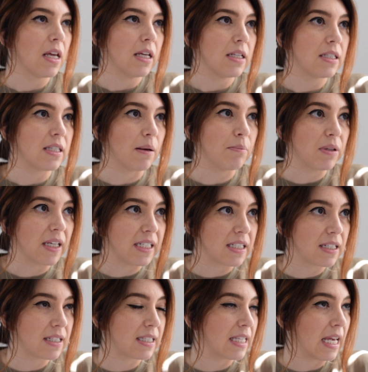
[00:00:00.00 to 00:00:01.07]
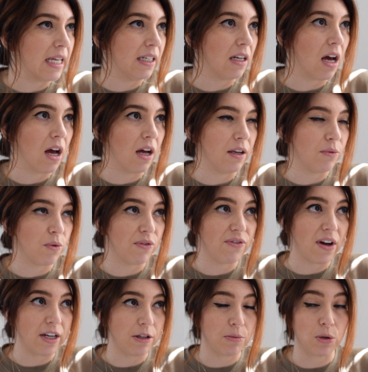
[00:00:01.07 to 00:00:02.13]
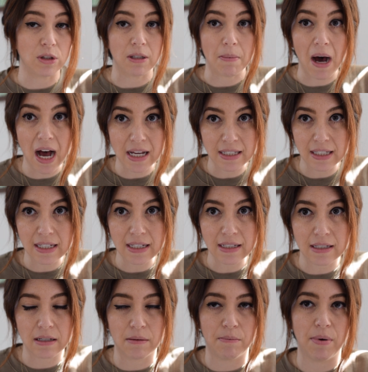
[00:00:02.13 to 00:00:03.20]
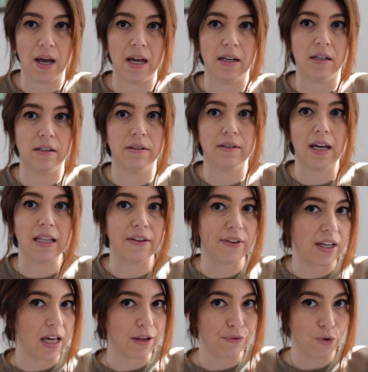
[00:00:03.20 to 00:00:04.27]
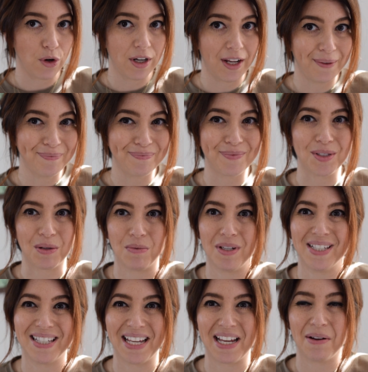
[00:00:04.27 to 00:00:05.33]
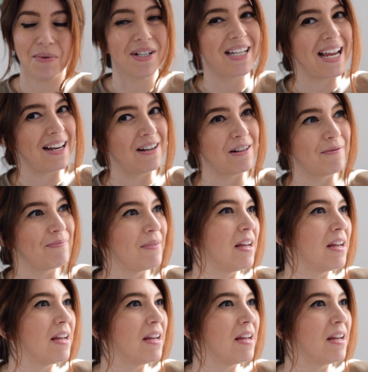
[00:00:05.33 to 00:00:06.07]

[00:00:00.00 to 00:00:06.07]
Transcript: Some places say non-refundable deposit, but I live in California, so we say retainer.